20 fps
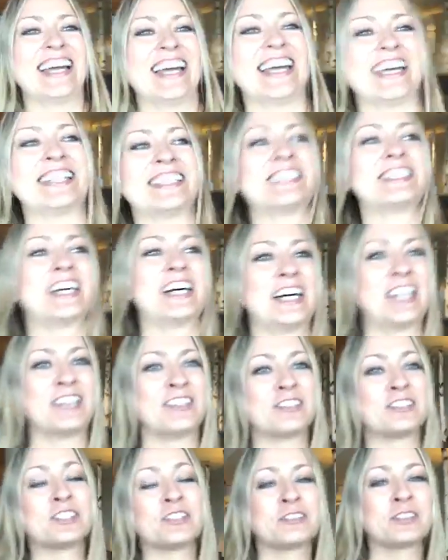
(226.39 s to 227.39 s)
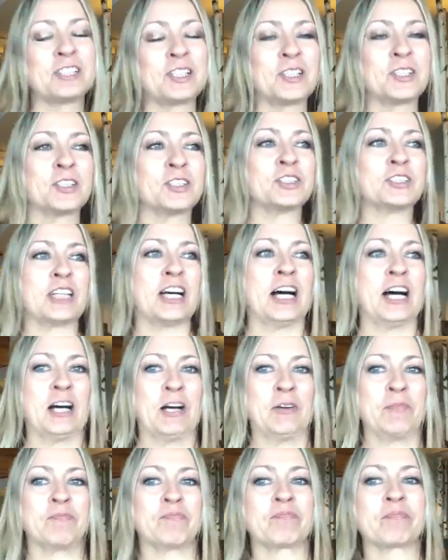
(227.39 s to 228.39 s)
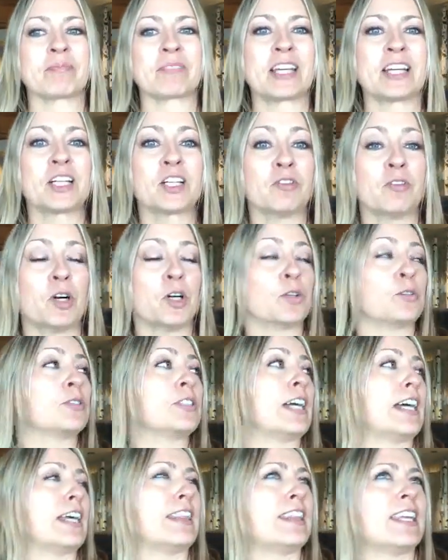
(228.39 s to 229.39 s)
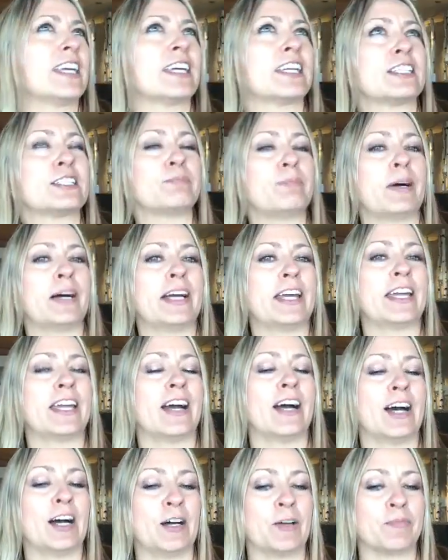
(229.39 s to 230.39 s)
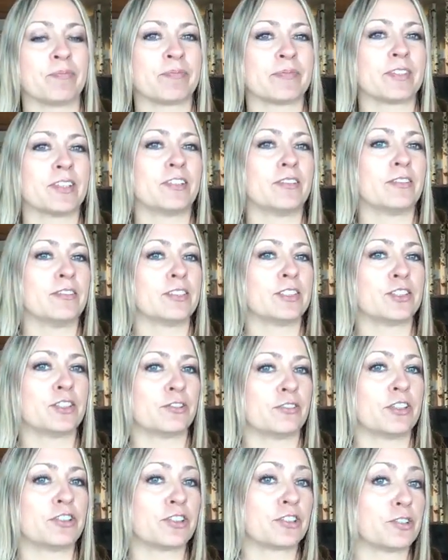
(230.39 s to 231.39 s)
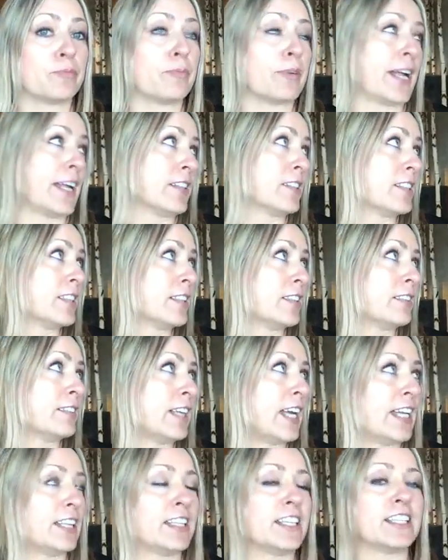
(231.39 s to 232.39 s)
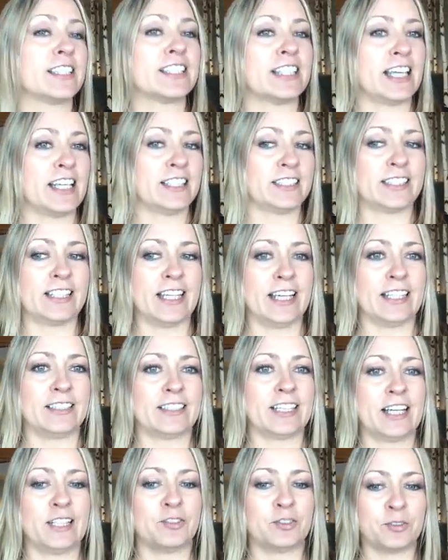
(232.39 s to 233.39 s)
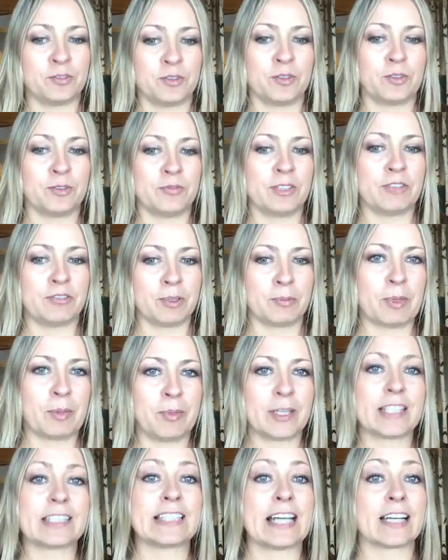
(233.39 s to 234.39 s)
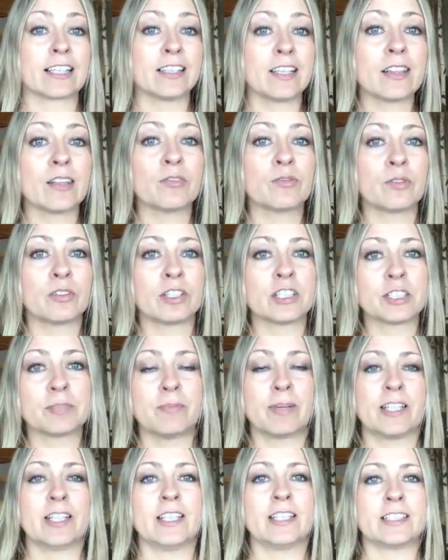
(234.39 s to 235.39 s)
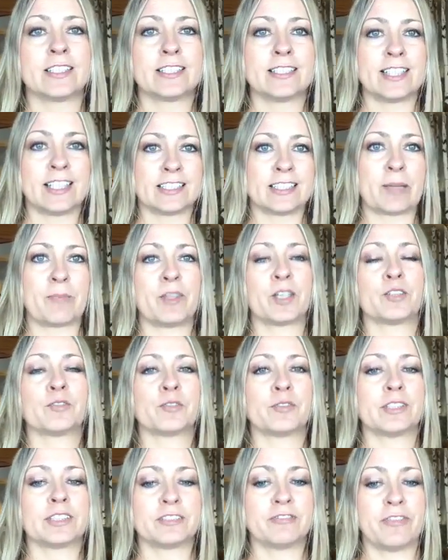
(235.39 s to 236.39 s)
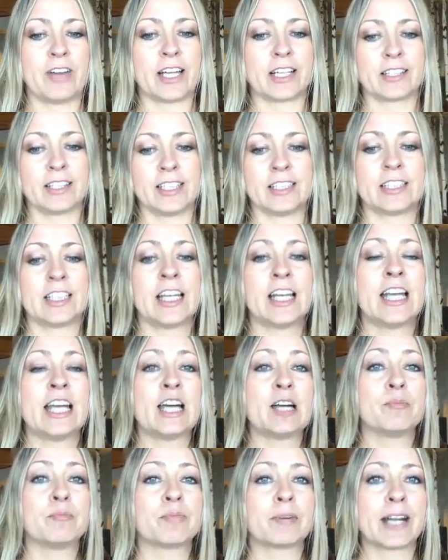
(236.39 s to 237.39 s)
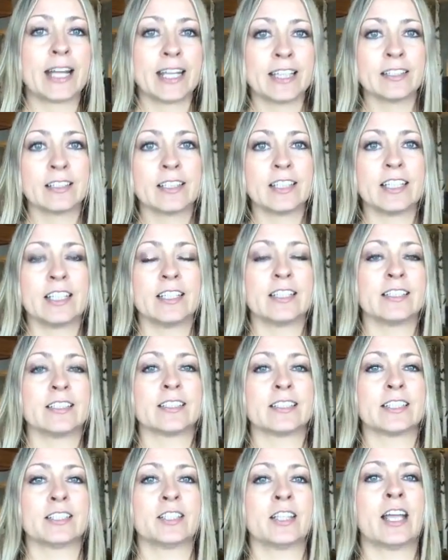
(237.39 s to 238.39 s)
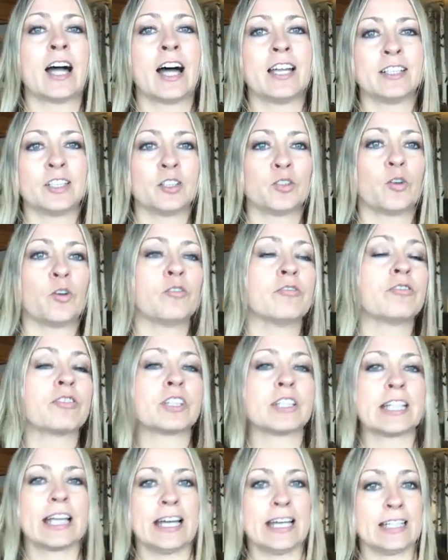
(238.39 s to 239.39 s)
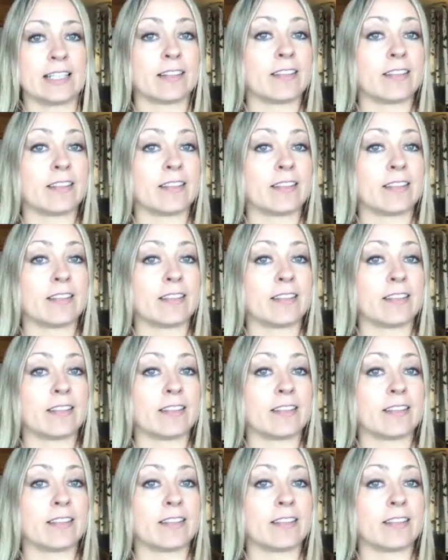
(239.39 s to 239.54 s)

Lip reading: And there's a really good quote. I think it's by Sir Richard Branson, and he says that, I remember exactly the words, but it says something to this effect, that brand is not an overnight